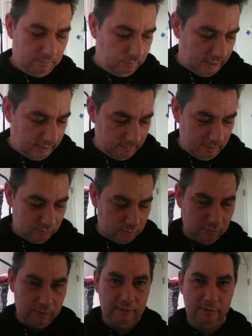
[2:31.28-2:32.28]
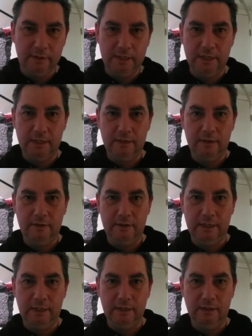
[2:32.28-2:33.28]
plant them outdoors in
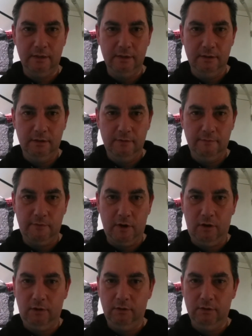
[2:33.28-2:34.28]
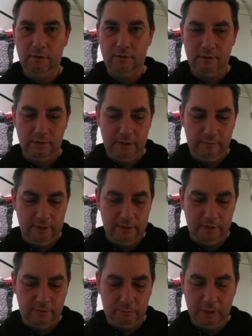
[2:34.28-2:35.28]
the fall or even in
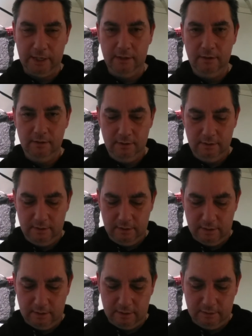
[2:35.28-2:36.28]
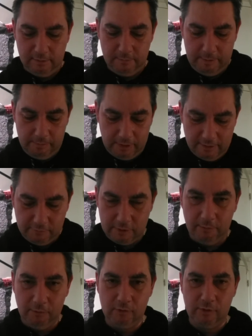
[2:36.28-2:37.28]
the spring uh, some people have
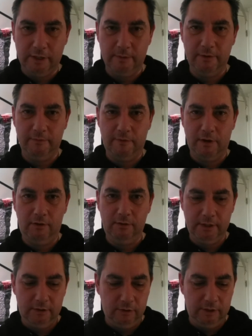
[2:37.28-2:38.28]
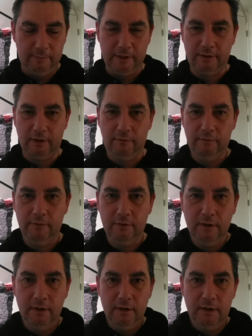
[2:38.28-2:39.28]
trouble growing them in the fall, including myself.
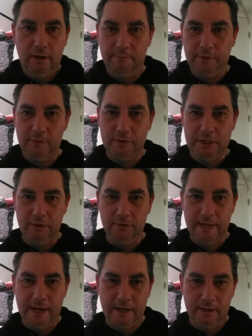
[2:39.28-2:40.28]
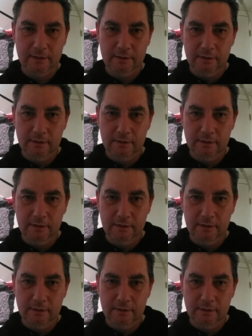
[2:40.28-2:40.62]
But when you do that,